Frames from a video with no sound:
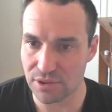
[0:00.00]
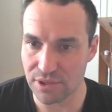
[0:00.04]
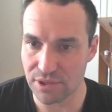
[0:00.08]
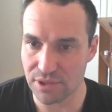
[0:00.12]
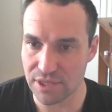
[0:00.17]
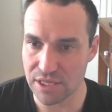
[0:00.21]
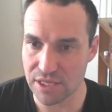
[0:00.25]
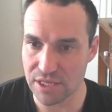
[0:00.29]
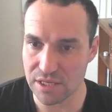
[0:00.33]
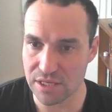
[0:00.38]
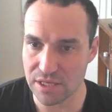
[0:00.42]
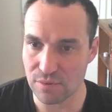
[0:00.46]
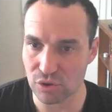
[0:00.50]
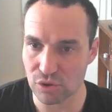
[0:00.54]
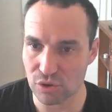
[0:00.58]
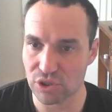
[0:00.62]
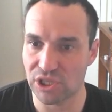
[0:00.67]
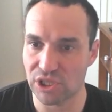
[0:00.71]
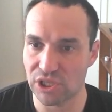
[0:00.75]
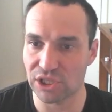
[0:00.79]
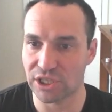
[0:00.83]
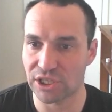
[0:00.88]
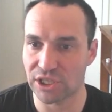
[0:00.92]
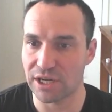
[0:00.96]
the most
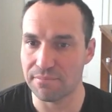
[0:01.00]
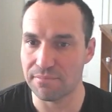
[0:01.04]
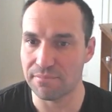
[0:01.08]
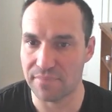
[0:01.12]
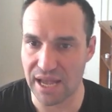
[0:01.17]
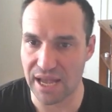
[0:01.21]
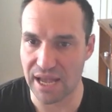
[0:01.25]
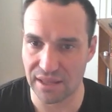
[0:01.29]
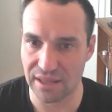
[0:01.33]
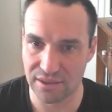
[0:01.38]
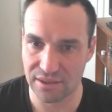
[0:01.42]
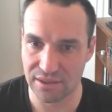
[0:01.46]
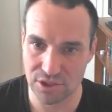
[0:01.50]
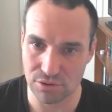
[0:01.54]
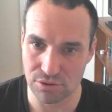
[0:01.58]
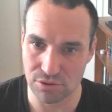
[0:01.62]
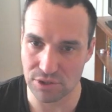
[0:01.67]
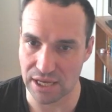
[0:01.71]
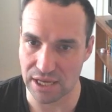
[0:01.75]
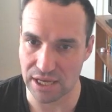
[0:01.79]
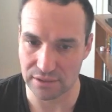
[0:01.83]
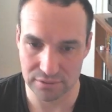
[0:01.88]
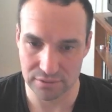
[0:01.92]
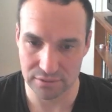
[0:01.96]
clear-cut path to
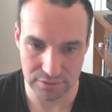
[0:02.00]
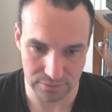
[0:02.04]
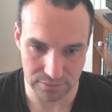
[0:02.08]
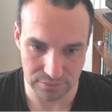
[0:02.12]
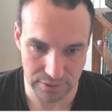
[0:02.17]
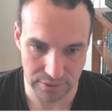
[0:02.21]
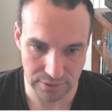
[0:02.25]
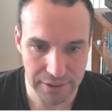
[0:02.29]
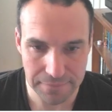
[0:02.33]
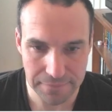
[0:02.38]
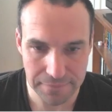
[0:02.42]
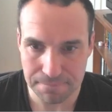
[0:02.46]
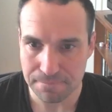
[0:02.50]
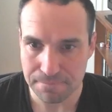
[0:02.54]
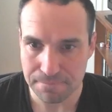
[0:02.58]
that, right?